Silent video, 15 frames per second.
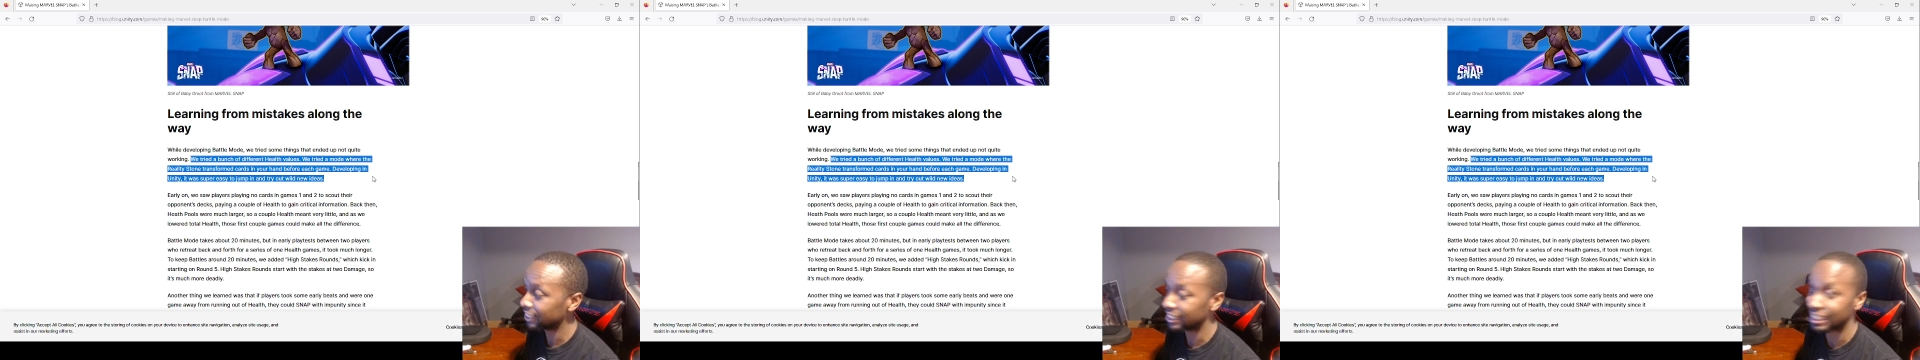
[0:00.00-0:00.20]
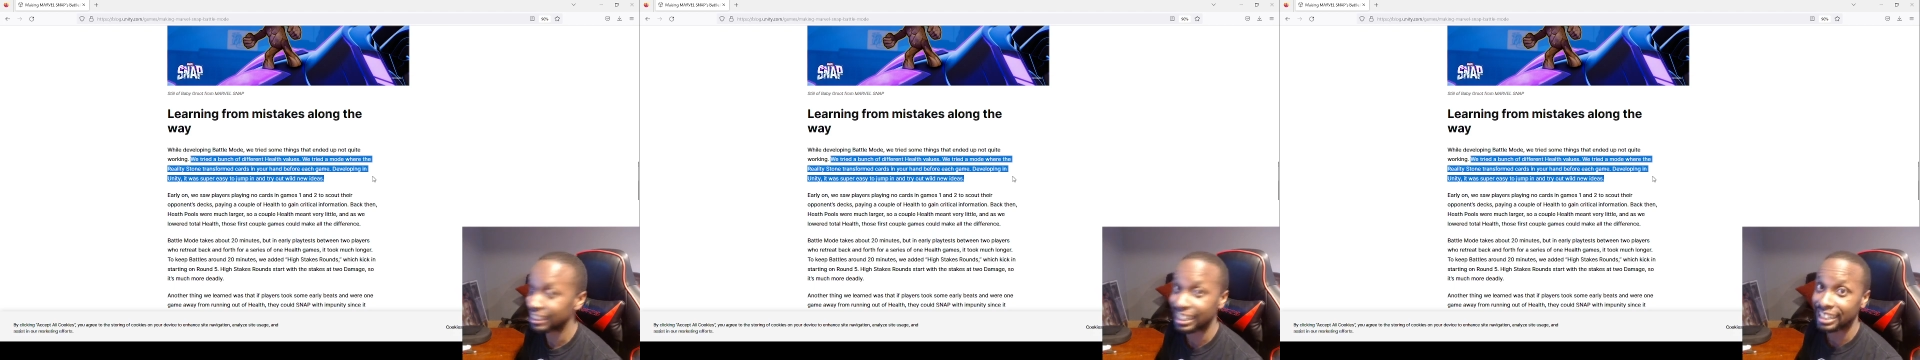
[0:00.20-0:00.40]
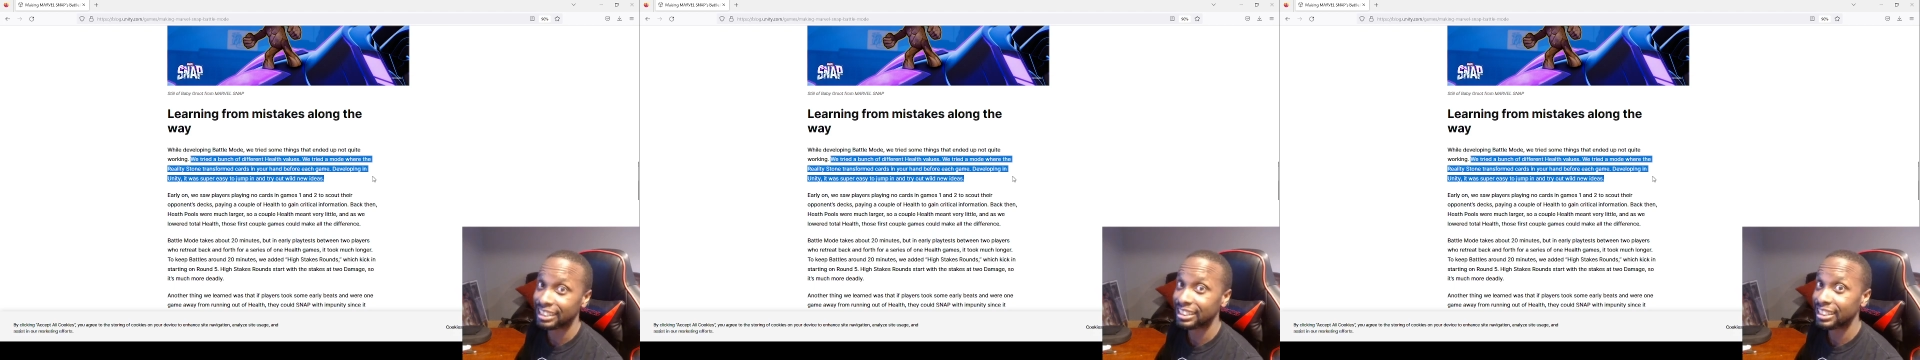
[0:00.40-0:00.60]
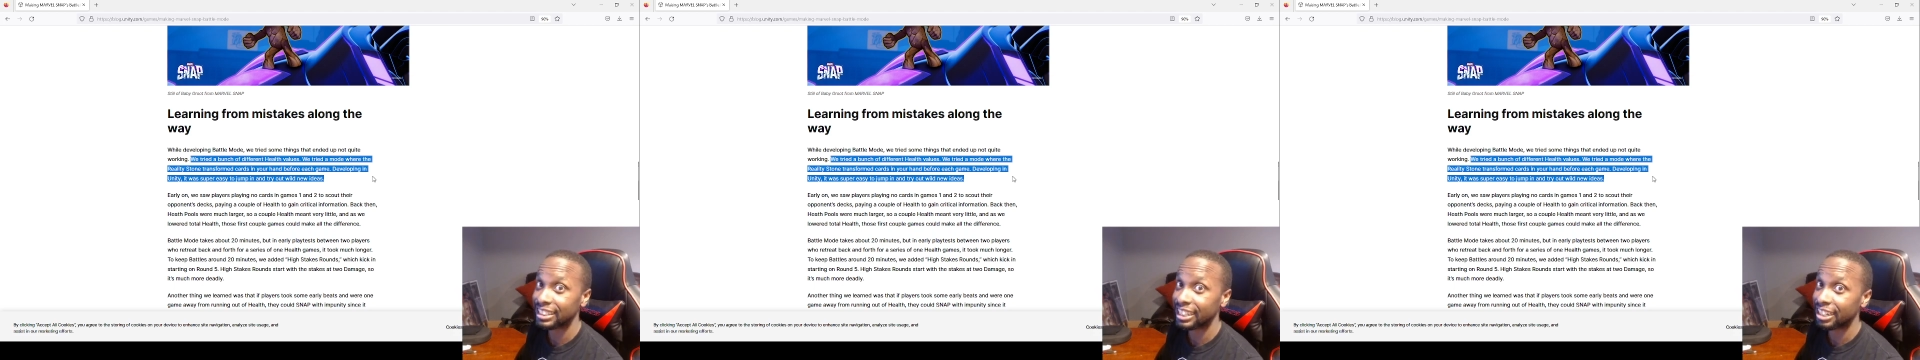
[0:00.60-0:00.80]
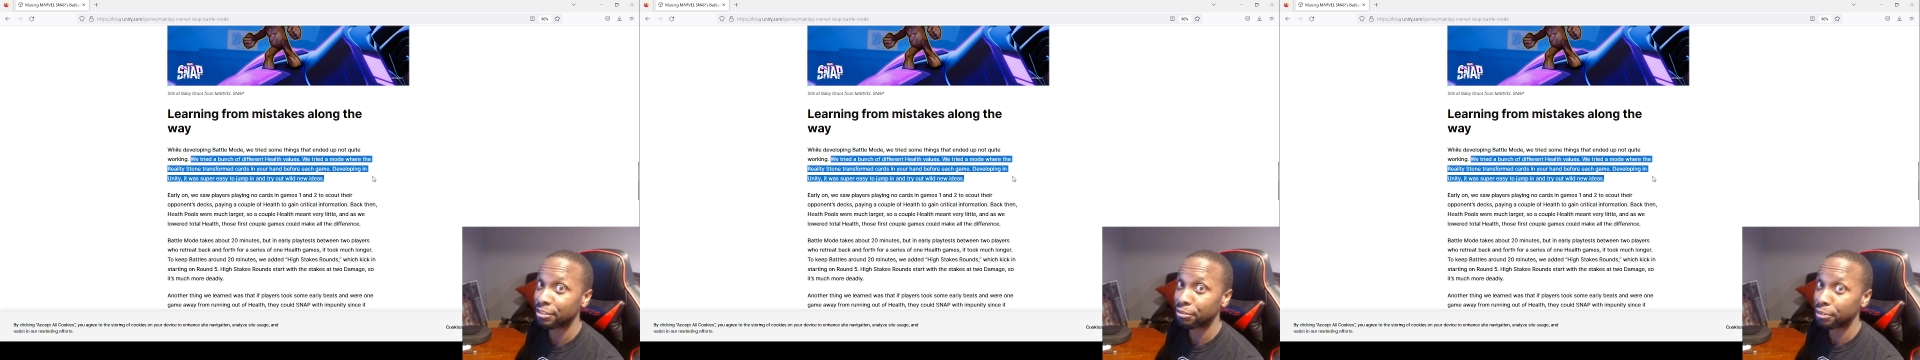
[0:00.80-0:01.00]
I can see how
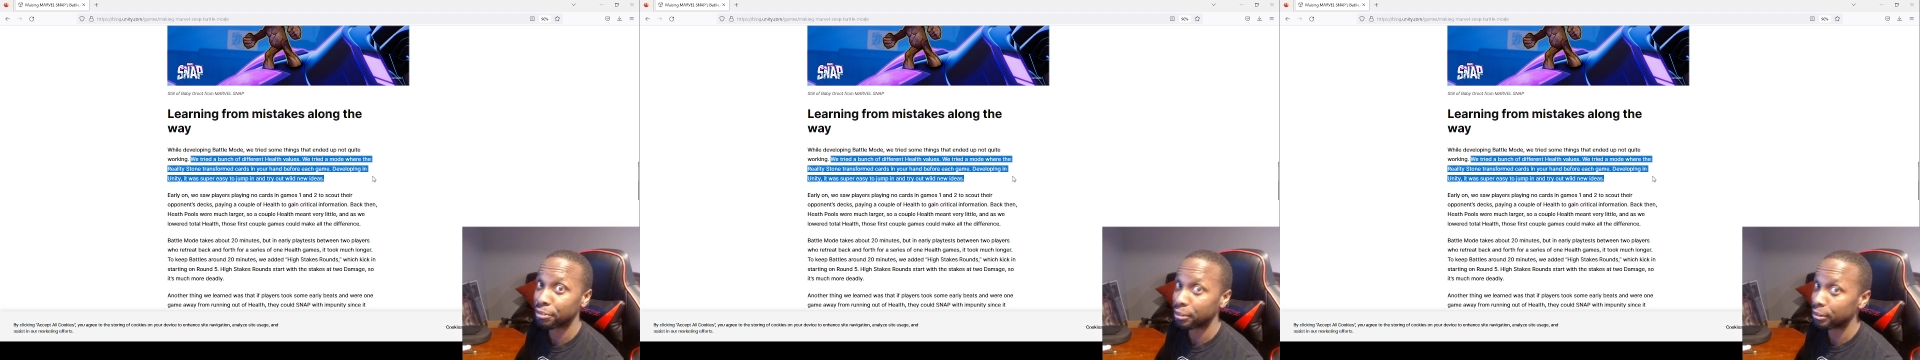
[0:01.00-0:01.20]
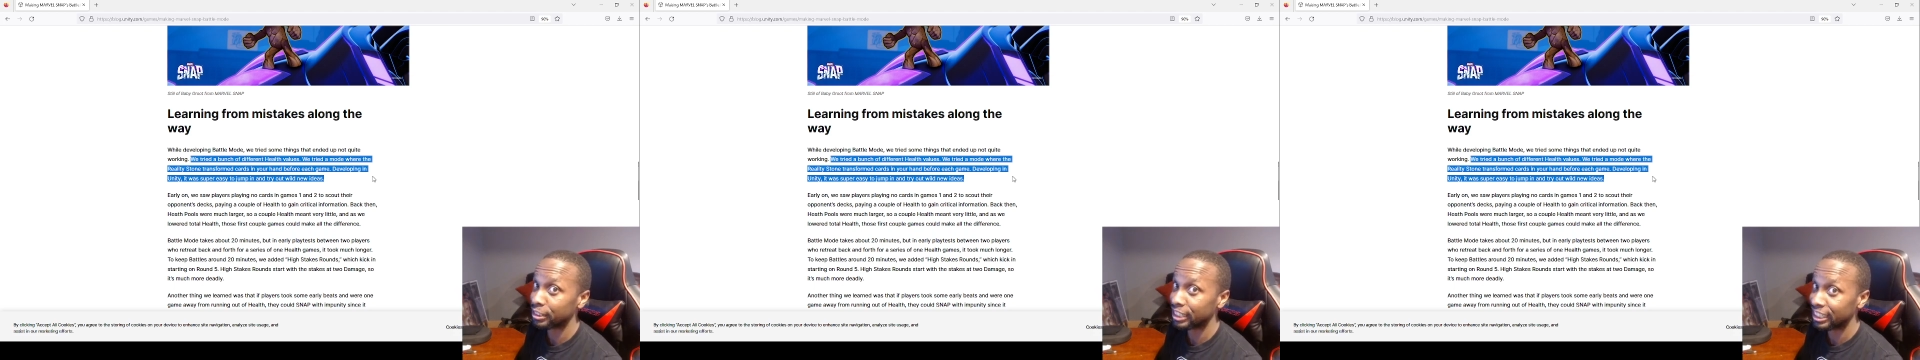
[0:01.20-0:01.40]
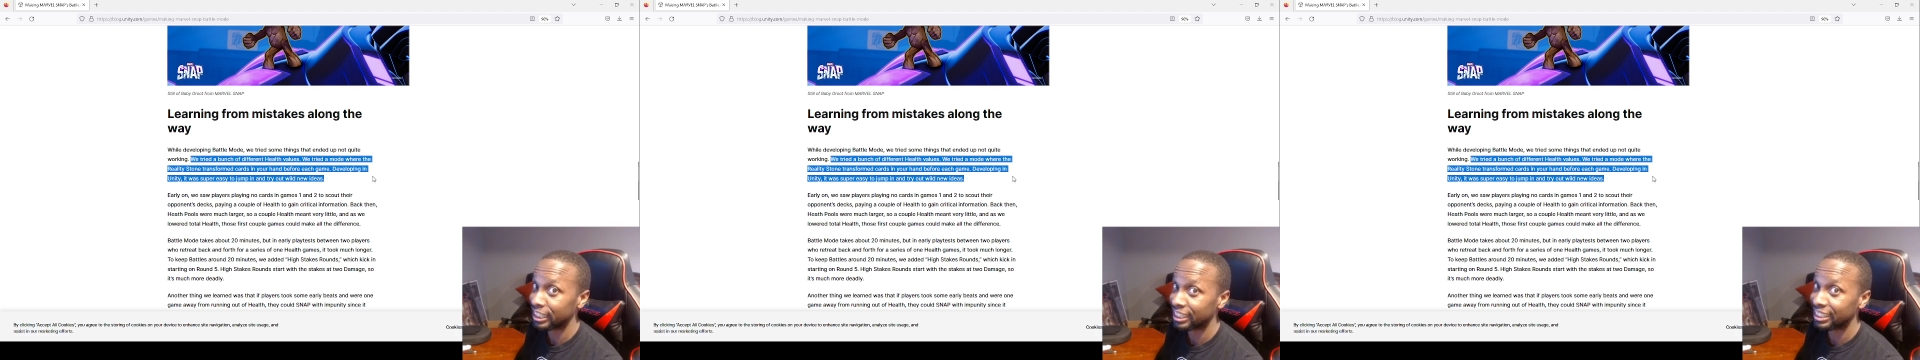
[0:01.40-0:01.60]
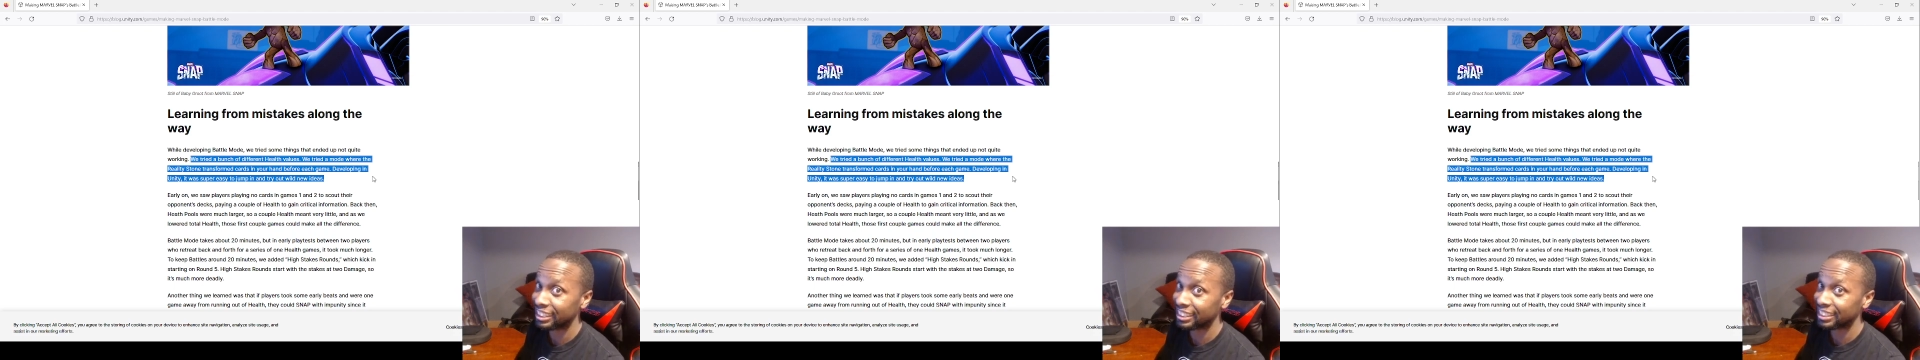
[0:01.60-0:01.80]
infuriating that is.